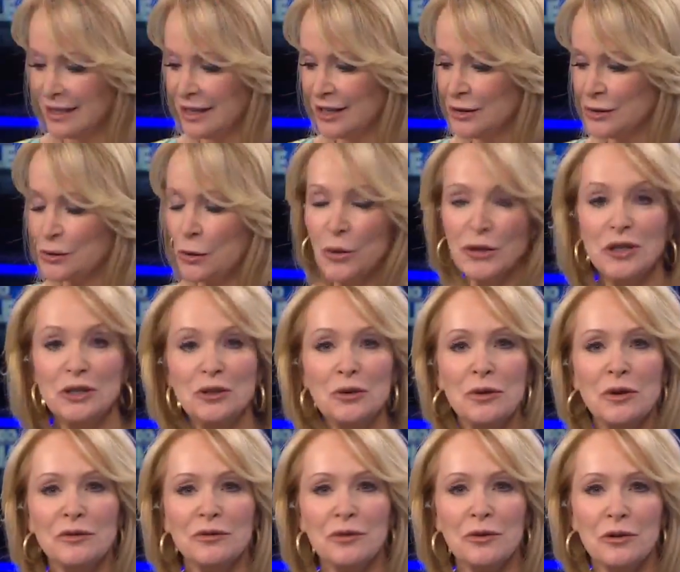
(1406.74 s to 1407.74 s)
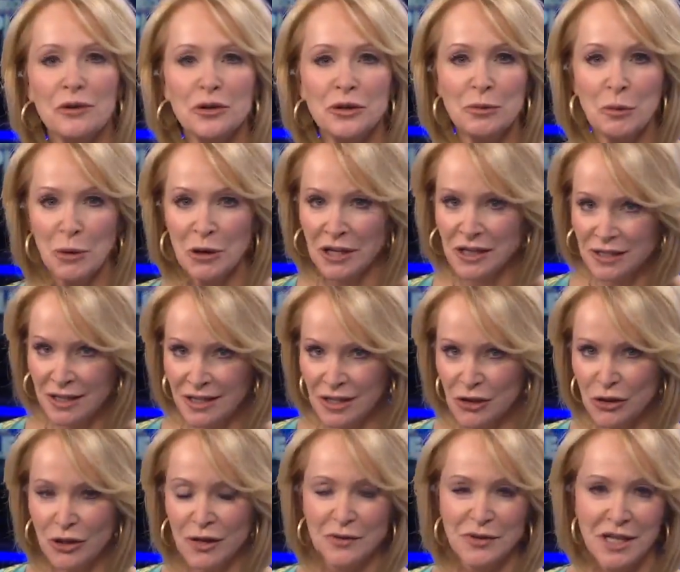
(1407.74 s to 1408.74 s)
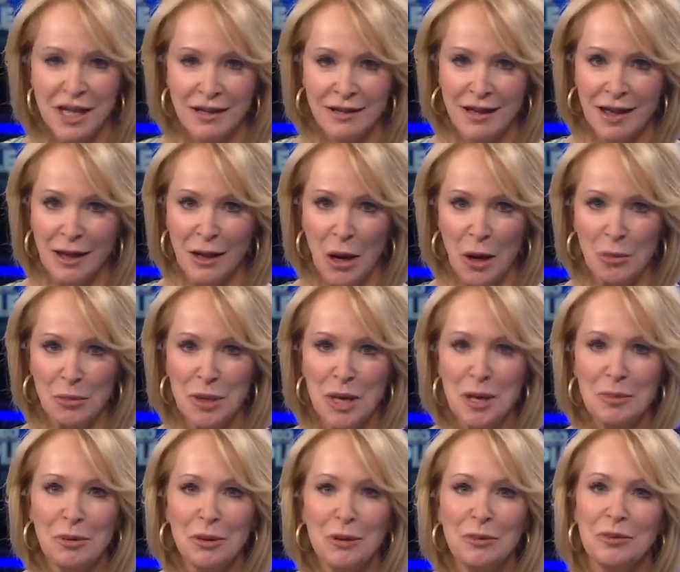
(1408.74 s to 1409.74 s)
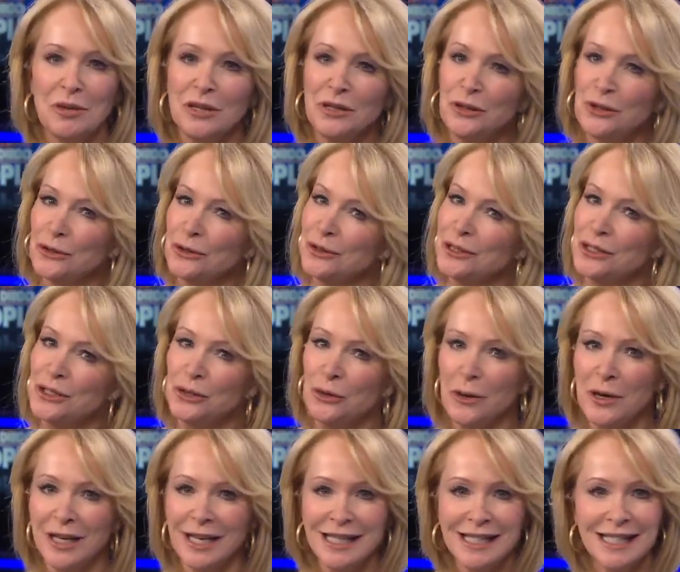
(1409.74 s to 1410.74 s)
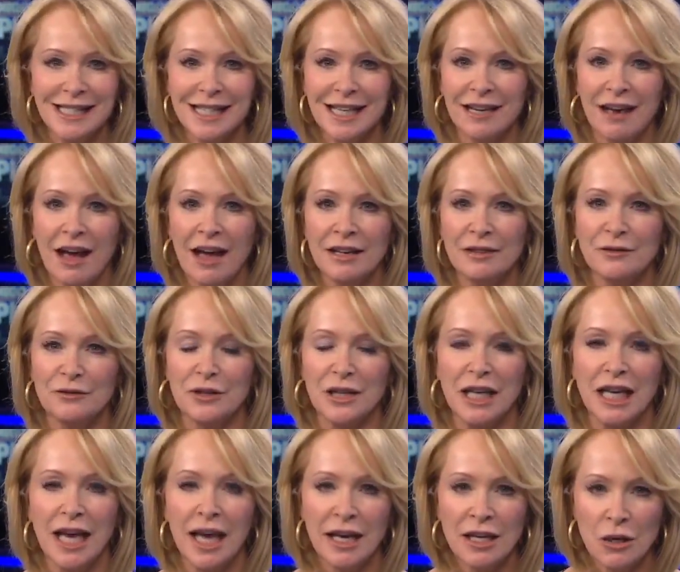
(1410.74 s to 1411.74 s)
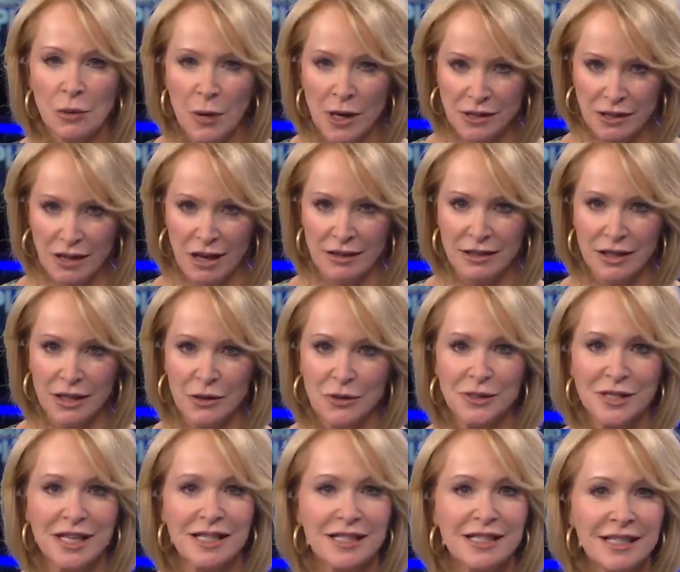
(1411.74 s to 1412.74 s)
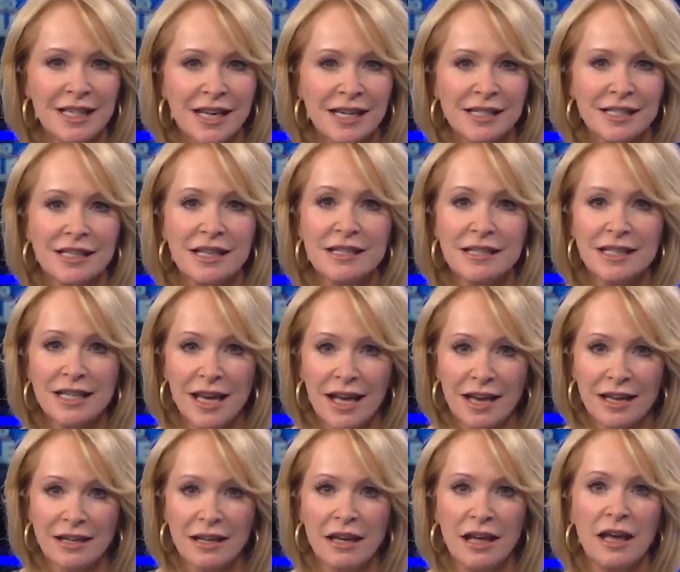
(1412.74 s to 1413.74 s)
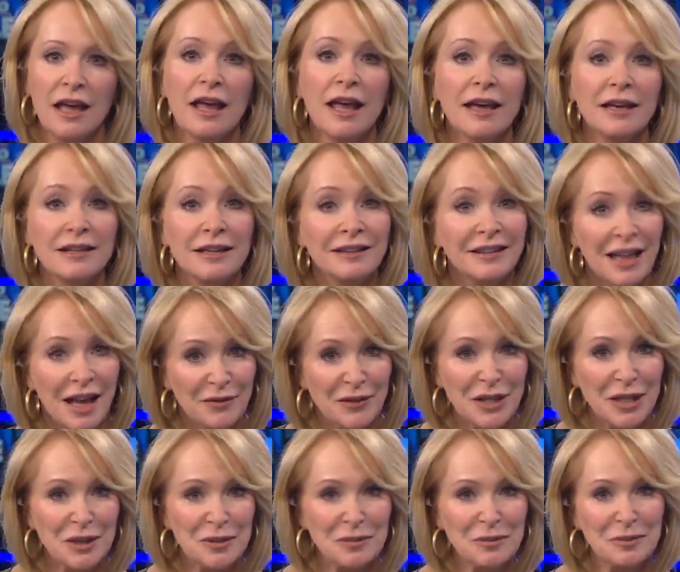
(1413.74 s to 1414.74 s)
is going to do it for this morning's edition of San Diego People. Be sure and join us tonight for the KUSI News at 6, 10, and 11.